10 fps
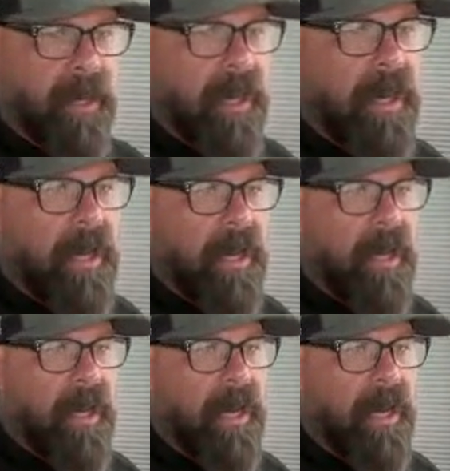And then
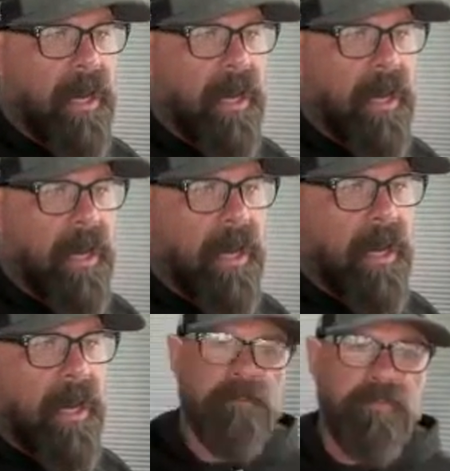something
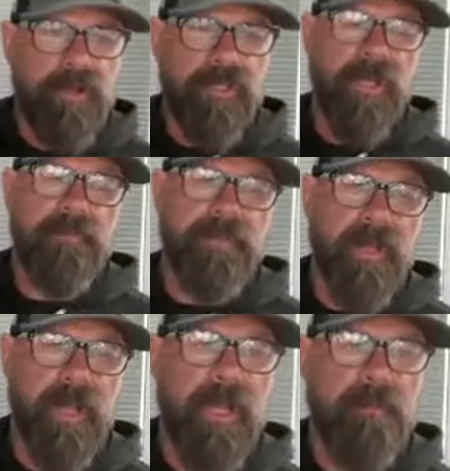push-up,
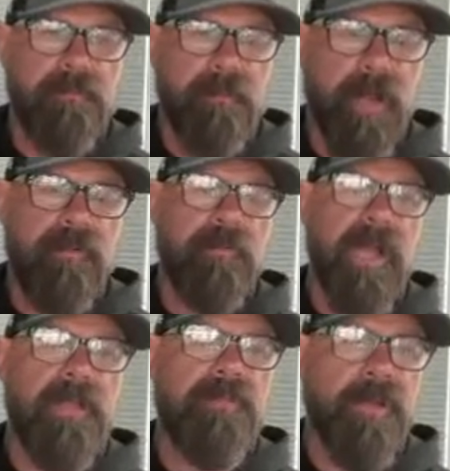upper
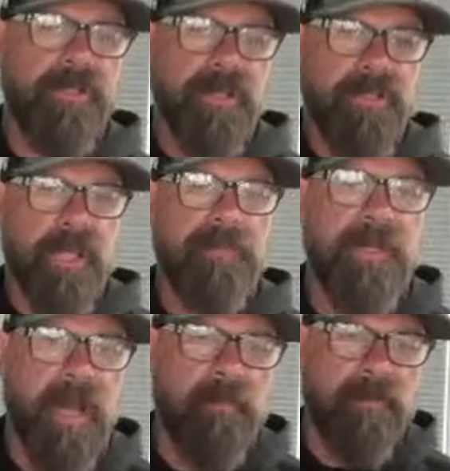body push, and something
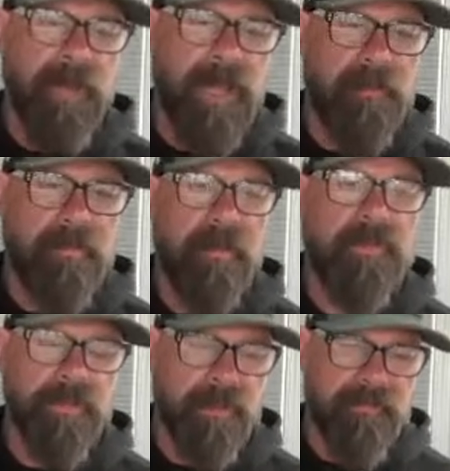upper body pull.
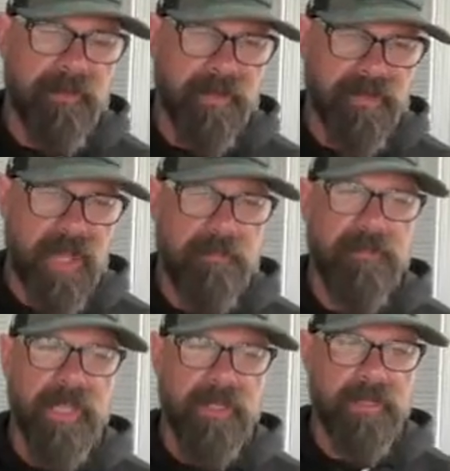So for example,
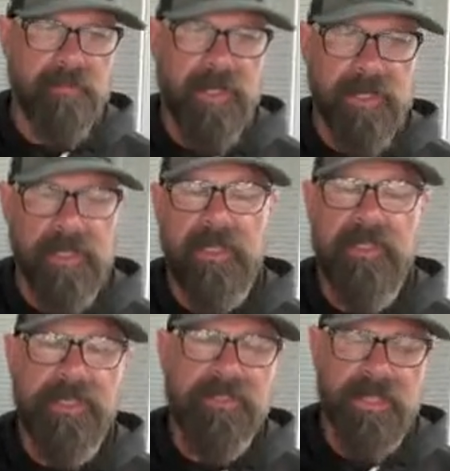that could be,
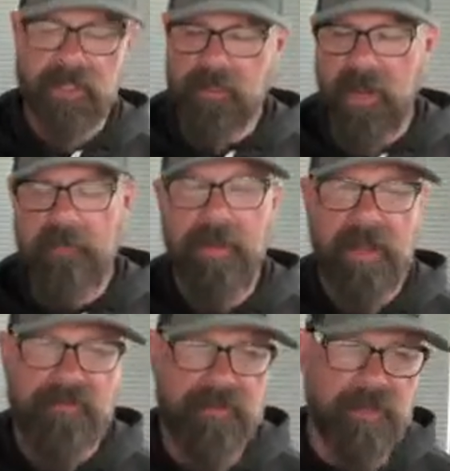let's say, the trap
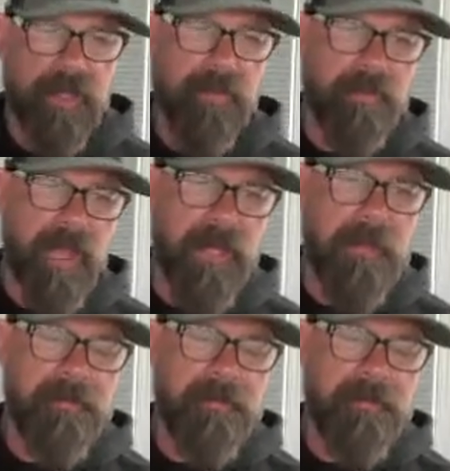bar for the lower body,